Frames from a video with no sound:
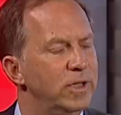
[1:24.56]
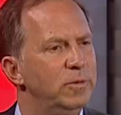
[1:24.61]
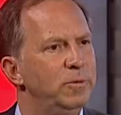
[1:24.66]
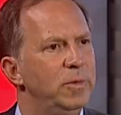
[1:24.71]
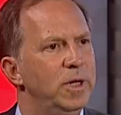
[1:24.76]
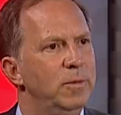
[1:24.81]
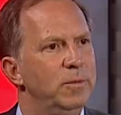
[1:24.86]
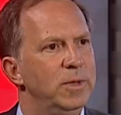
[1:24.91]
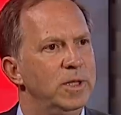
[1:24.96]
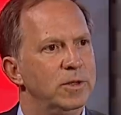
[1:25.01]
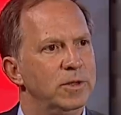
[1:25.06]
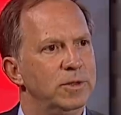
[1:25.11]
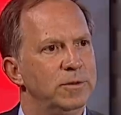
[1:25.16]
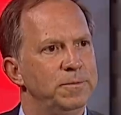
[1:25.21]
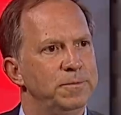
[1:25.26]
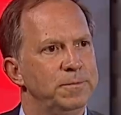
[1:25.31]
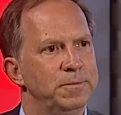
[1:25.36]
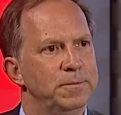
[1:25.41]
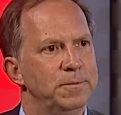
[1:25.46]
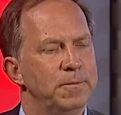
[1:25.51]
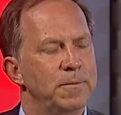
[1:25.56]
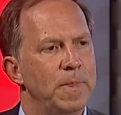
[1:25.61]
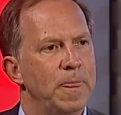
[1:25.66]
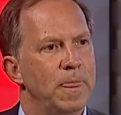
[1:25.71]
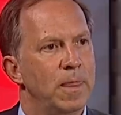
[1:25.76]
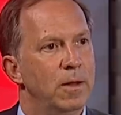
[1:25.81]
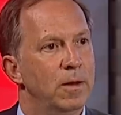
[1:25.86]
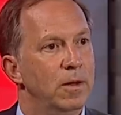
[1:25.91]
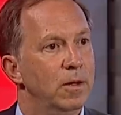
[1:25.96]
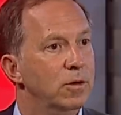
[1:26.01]
these payments.
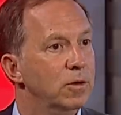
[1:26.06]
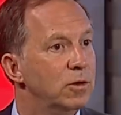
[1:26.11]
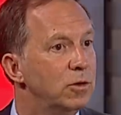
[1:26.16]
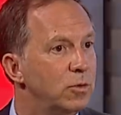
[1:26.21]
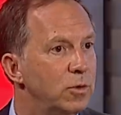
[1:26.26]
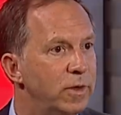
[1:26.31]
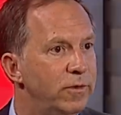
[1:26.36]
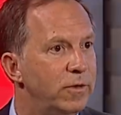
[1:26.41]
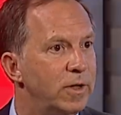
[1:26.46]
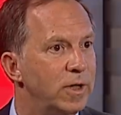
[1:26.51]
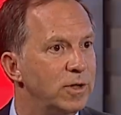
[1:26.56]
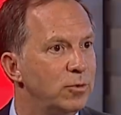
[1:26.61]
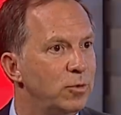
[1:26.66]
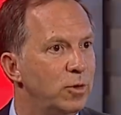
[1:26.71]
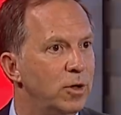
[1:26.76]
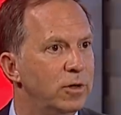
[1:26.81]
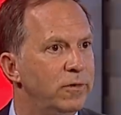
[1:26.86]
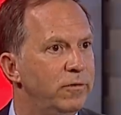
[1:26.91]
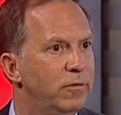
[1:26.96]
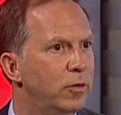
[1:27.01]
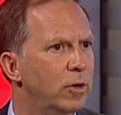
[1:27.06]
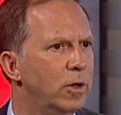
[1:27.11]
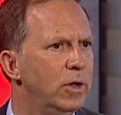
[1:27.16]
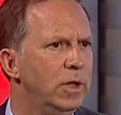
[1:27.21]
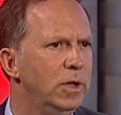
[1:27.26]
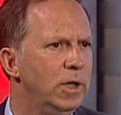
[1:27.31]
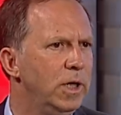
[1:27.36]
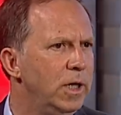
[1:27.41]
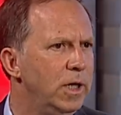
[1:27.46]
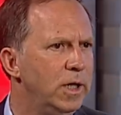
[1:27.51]
SWIFT has worked for
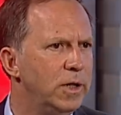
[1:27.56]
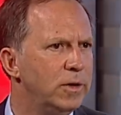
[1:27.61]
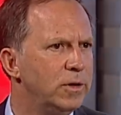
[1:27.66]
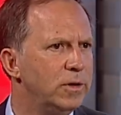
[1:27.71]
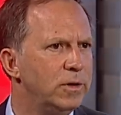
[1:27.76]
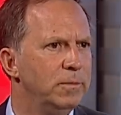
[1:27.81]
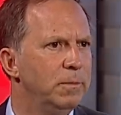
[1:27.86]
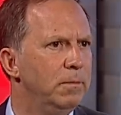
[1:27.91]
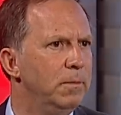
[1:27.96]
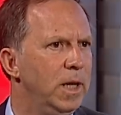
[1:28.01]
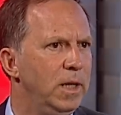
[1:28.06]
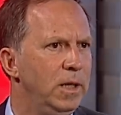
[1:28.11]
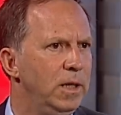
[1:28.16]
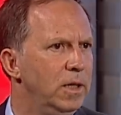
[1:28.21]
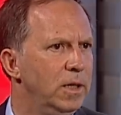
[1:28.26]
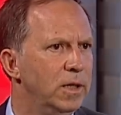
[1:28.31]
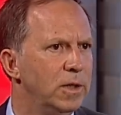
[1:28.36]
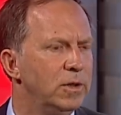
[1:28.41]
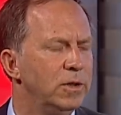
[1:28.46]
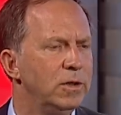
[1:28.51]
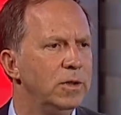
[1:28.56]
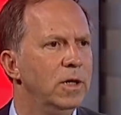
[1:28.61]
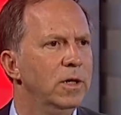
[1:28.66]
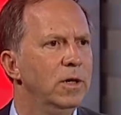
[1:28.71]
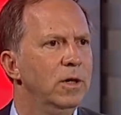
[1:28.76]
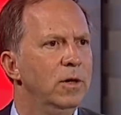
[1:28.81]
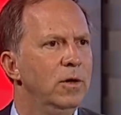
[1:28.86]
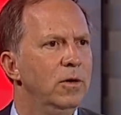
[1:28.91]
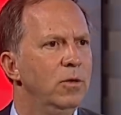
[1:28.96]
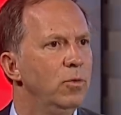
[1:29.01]
years, many years,
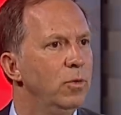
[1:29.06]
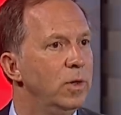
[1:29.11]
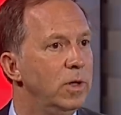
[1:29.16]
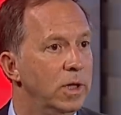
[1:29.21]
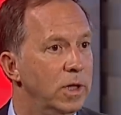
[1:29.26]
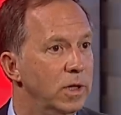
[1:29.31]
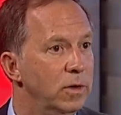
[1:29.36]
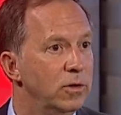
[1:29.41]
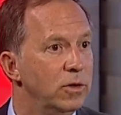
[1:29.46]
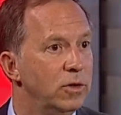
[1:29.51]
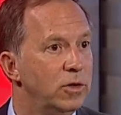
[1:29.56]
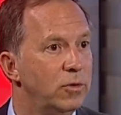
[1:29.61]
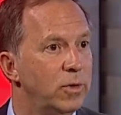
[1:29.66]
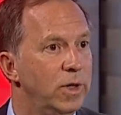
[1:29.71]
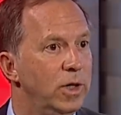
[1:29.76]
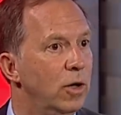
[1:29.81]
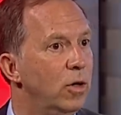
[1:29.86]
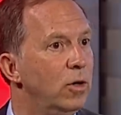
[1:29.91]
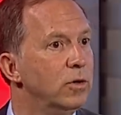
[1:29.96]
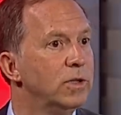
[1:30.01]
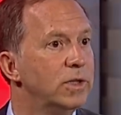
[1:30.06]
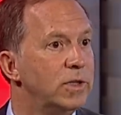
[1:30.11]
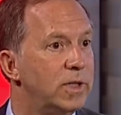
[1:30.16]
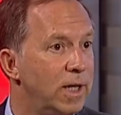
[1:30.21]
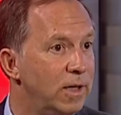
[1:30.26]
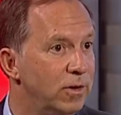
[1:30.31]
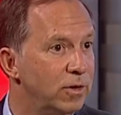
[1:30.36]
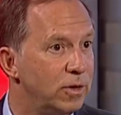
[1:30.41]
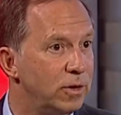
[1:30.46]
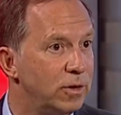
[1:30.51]
with the industry on
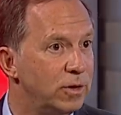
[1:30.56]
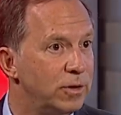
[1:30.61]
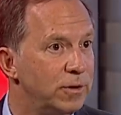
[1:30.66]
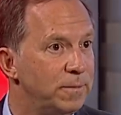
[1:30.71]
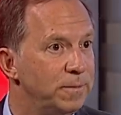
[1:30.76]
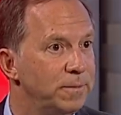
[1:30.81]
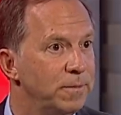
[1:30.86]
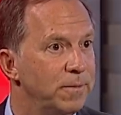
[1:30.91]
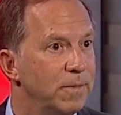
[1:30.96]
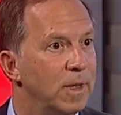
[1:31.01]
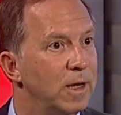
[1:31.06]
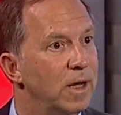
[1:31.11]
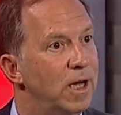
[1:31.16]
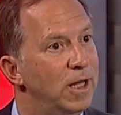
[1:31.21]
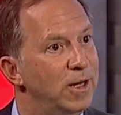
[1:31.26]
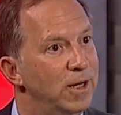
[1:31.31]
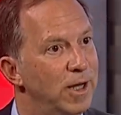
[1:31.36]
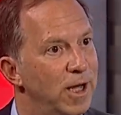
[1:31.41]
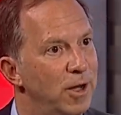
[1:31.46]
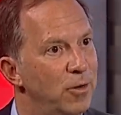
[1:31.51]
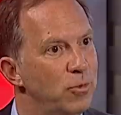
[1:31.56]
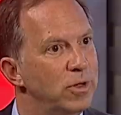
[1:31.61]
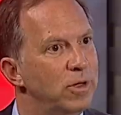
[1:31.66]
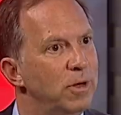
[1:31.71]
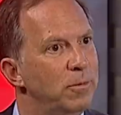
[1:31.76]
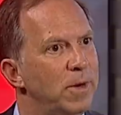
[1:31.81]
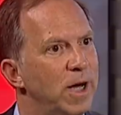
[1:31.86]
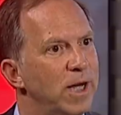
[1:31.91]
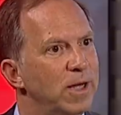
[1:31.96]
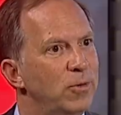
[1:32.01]
standards. And now with
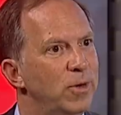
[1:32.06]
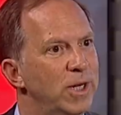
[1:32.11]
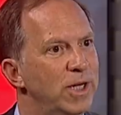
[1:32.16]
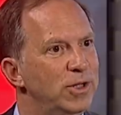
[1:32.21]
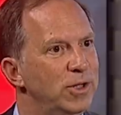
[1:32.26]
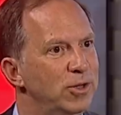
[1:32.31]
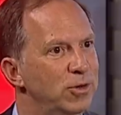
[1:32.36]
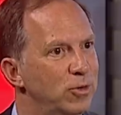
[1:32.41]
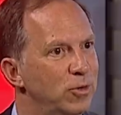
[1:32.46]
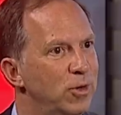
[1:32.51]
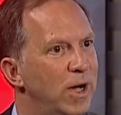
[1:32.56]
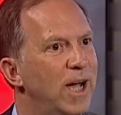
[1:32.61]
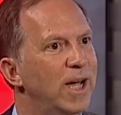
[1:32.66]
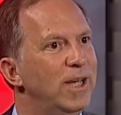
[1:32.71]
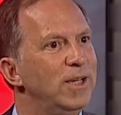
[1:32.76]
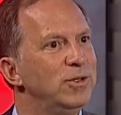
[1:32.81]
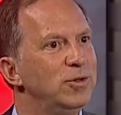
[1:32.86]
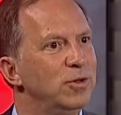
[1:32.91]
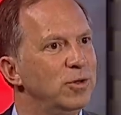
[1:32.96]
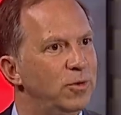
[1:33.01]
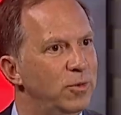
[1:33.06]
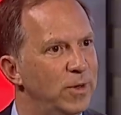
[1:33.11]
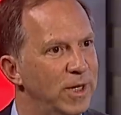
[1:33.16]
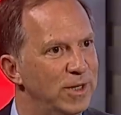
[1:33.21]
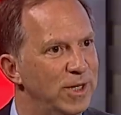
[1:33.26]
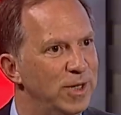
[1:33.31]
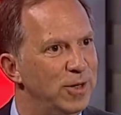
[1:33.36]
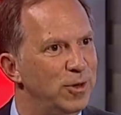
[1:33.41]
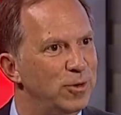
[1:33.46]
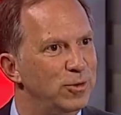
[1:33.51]
the migration to ISO
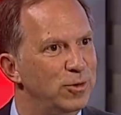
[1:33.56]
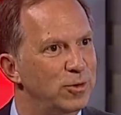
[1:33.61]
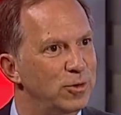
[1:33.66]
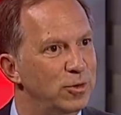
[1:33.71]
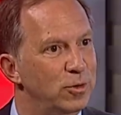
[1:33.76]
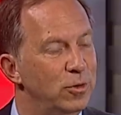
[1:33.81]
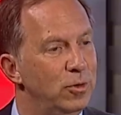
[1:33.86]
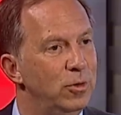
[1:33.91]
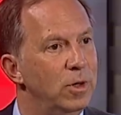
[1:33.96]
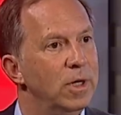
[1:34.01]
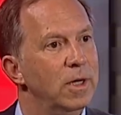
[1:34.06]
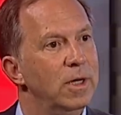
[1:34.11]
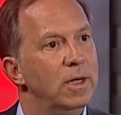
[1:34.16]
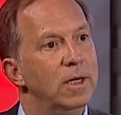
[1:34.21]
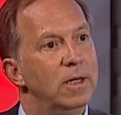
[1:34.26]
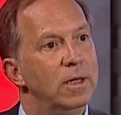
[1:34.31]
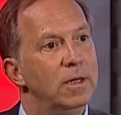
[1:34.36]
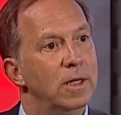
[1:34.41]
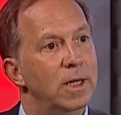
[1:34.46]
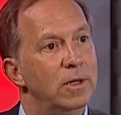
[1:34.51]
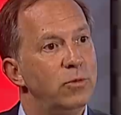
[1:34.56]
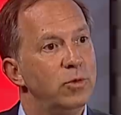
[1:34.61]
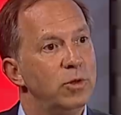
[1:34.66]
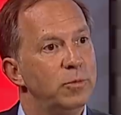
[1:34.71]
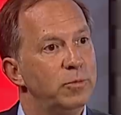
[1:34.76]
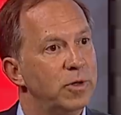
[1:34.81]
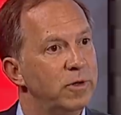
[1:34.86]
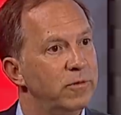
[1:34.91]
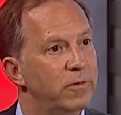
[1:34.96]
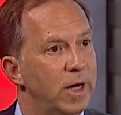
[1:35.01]
20022, that
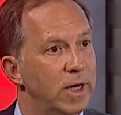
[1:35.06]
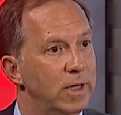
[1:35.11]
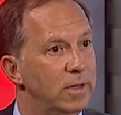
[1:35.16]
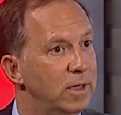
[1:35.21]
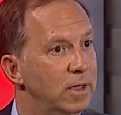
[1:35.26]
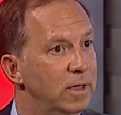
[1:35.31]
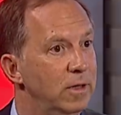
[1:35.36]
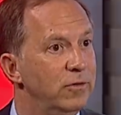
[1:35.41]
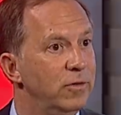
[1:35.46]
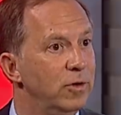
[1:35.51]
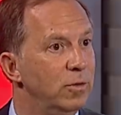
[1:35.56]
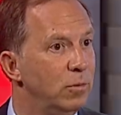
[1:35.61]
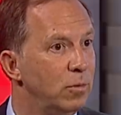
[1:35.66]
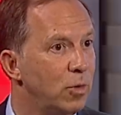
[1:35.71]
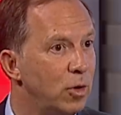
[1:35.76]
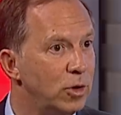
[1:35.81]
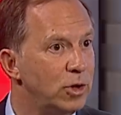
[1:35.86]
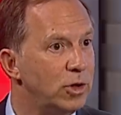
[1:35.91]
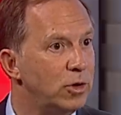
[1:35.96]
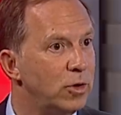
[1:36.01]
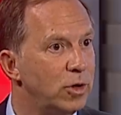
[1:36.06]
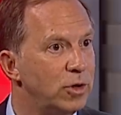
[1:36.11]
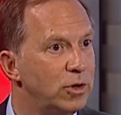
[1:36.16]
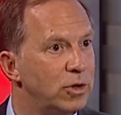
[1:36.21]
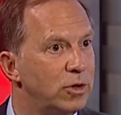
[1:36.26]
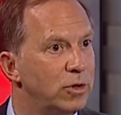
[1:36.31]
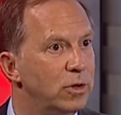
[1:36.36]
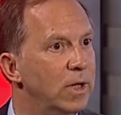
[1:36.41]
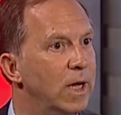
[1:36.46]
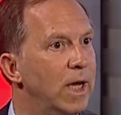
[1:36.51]
will provide even more
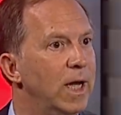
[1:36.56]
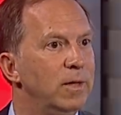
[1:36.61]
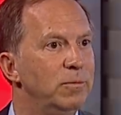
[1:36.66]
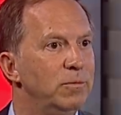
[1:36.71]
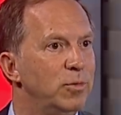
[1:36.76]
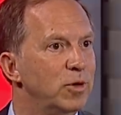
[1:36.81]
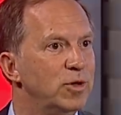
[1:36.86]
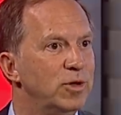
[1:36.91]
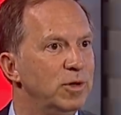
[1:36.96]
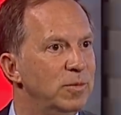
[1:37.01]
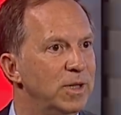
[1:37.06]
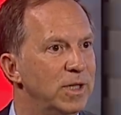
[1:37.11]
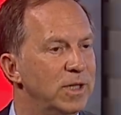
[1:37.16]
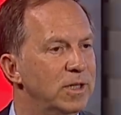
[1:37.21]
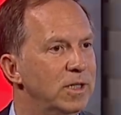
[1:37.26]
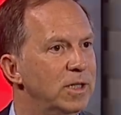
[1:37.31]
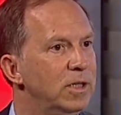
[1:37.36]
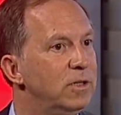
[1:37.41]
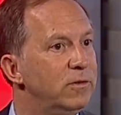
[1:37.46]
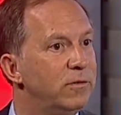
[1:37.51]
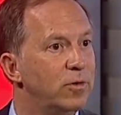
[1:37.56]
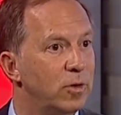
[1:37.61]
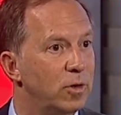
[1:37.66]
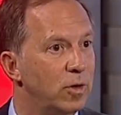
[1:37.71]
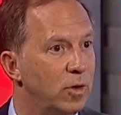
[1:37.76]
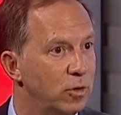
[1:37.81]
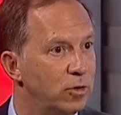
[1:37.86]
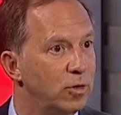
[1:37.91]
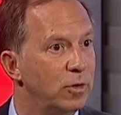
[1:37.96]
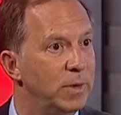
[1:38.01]
structure and possibilities for
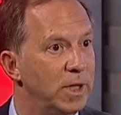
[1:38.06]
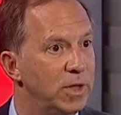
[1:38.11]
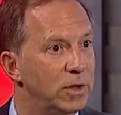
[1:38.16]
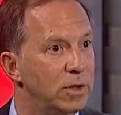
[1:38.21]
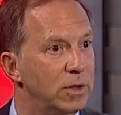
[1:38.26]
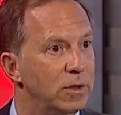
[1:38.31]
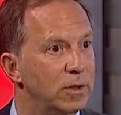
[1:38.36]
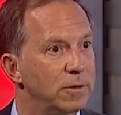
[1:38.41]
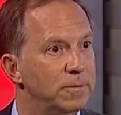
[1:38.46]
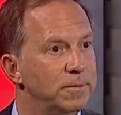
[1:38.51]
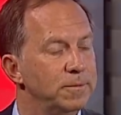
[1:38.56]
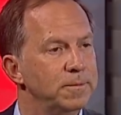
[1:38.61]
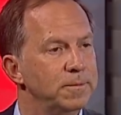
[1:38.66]
automation.